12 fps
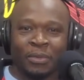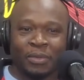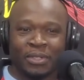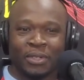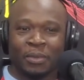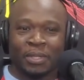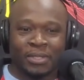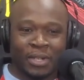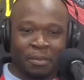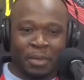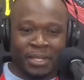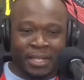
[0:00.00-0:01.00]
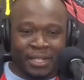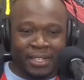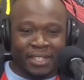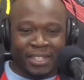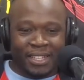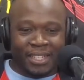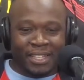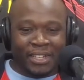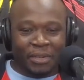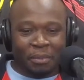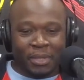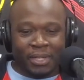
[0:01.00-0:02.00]
We can talk about that
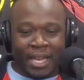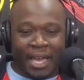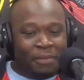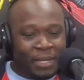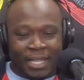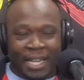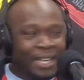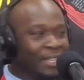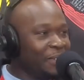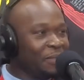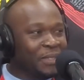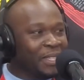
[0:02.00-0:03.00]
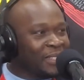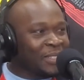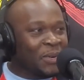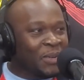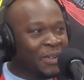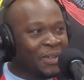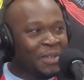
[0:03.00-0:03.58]
later, but I have a lot of different things going on.